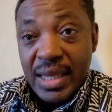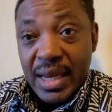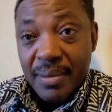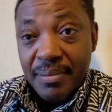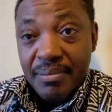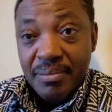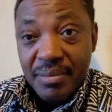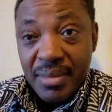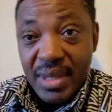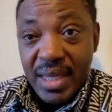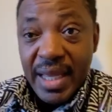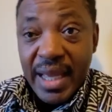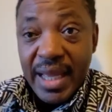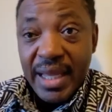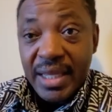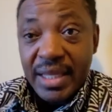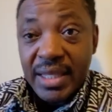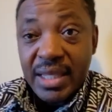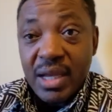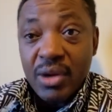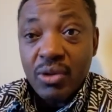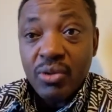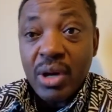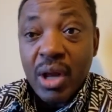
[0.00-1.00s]
Now me I
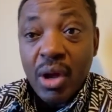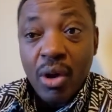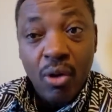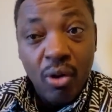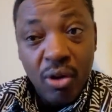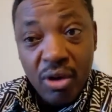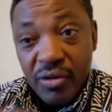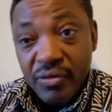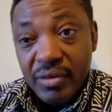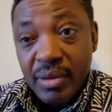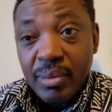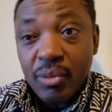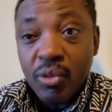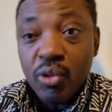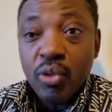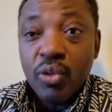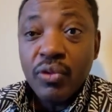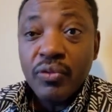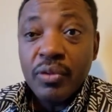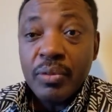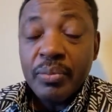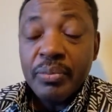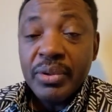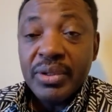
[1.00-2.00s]
tell now, all of them
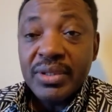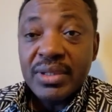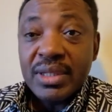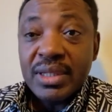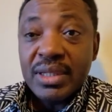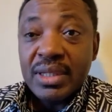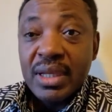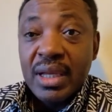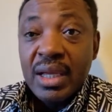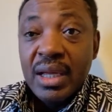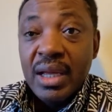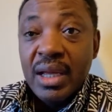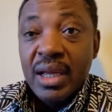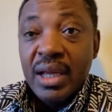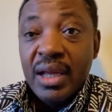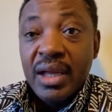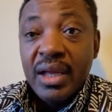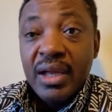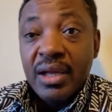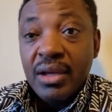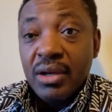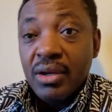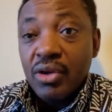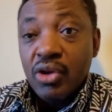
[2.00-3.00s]
go for prison.
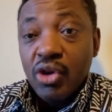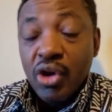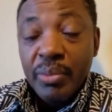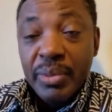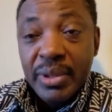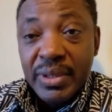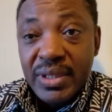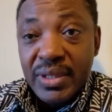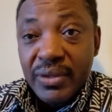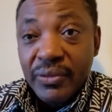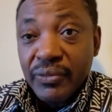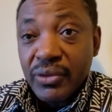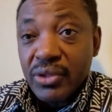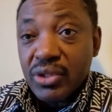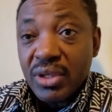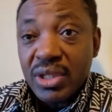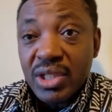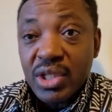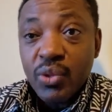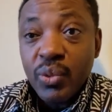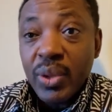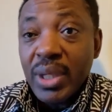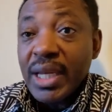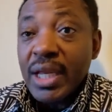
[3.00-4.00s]
No be for
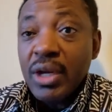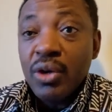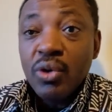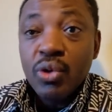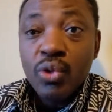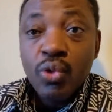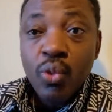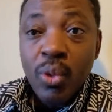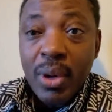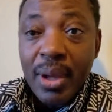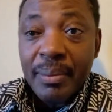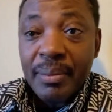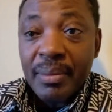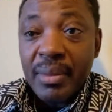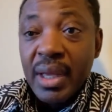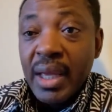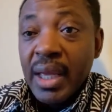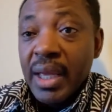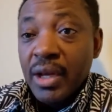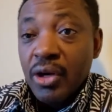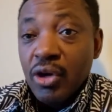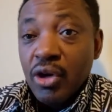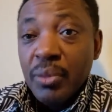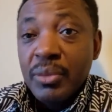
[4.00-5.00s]
some way they no do them.
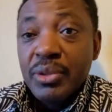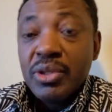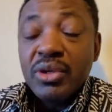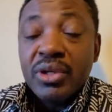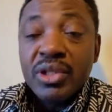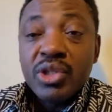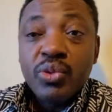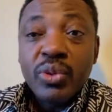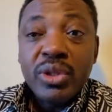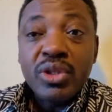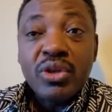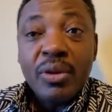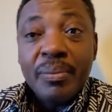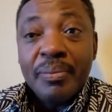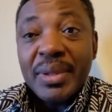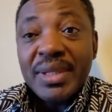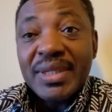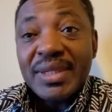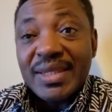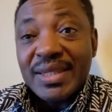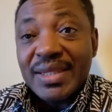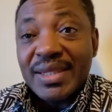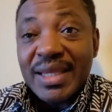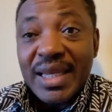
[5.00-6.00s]
No be some way some
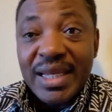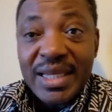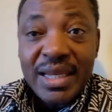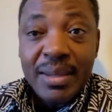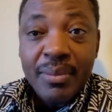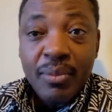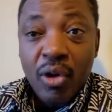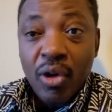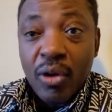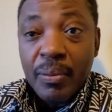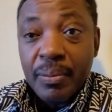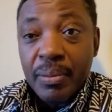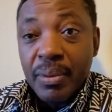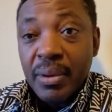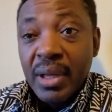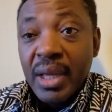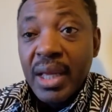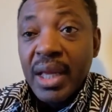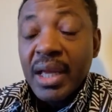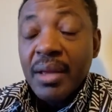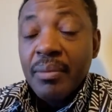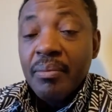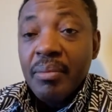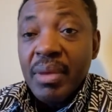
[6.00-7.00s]
person set them up,
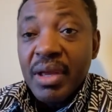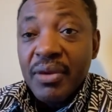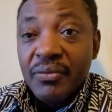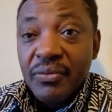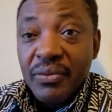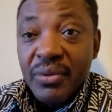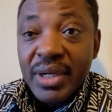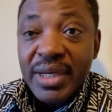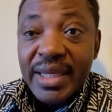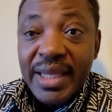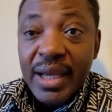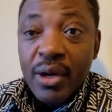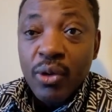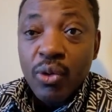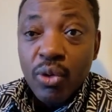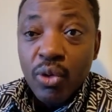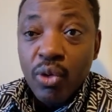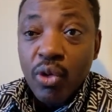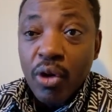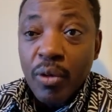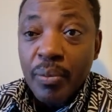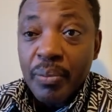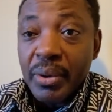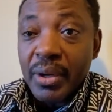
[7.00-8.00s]
but for their
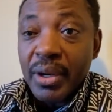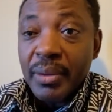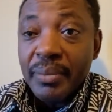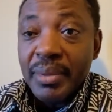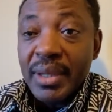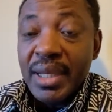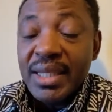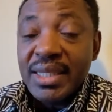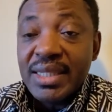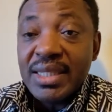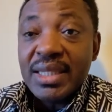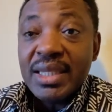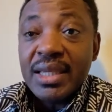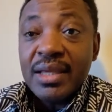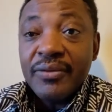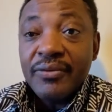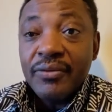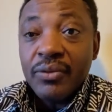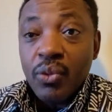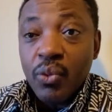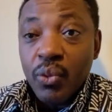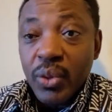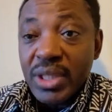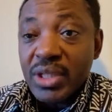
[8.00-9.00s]
own
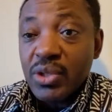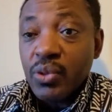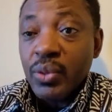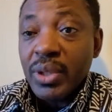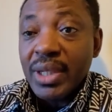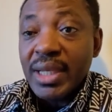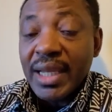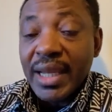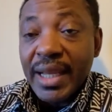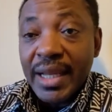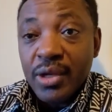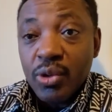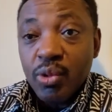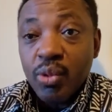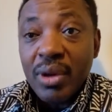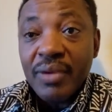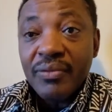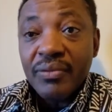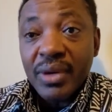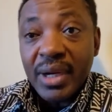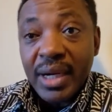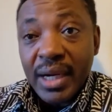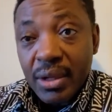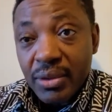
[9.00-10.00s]
cooperability, for which way they don't
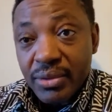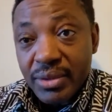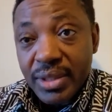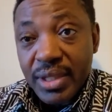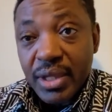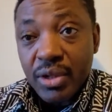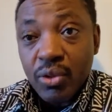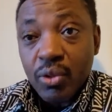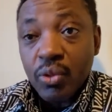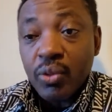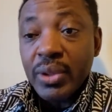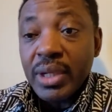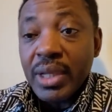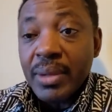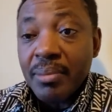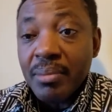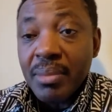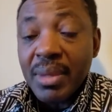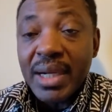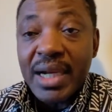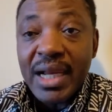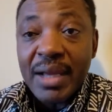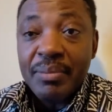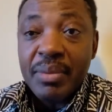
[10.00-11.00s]
do them for ground zero, where they
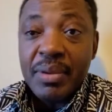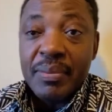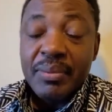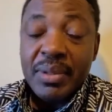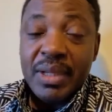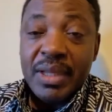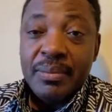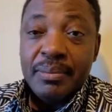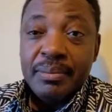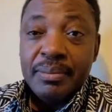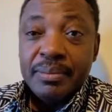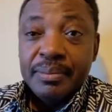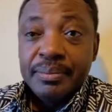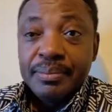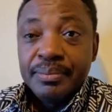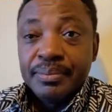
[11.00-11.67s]
murder people them.